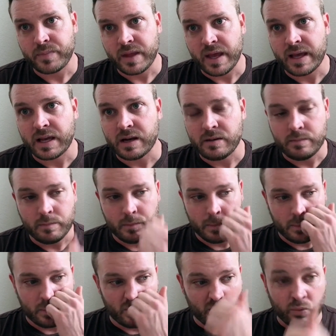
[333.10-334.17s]
it could
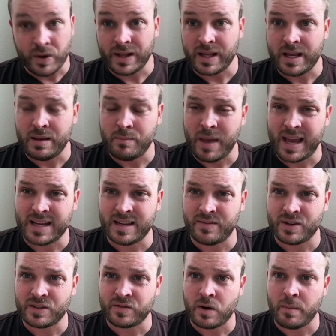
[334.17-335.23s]
really make a
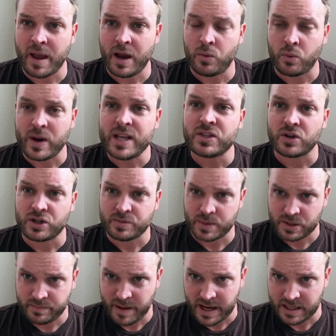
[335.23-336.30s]
difference from a research
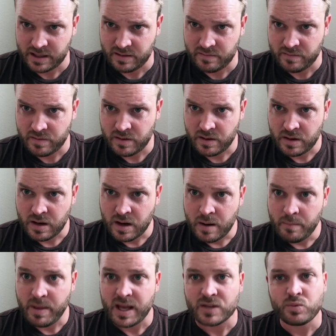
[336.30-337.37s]
perspective,
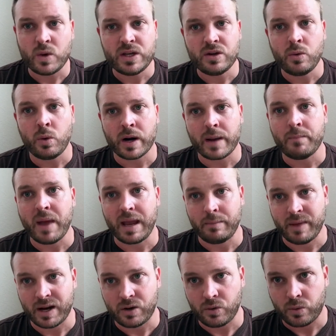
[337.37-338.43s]
because we do want to make
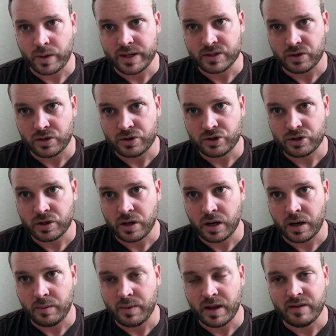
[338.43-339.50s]
medical research
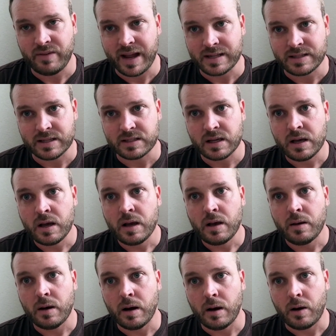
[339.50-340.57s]
advances,
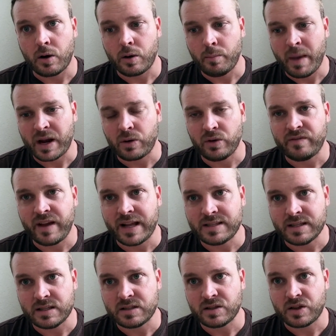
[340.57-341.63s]
or medical
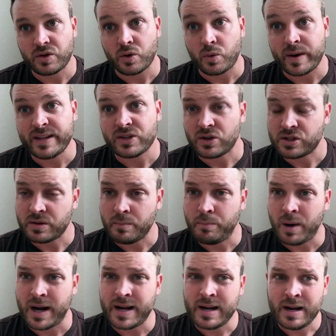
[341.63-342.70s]
advances through research.
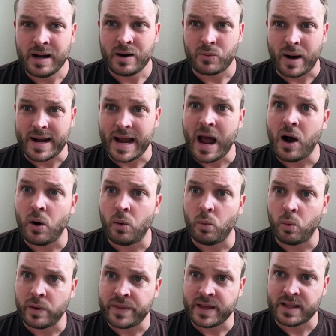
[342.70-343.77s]
But right now,
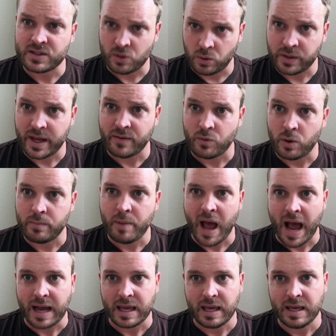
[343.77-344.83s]
one thing that's holding everyone
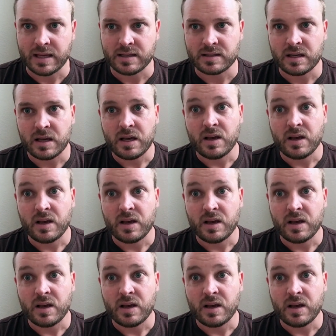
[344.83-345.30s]
back is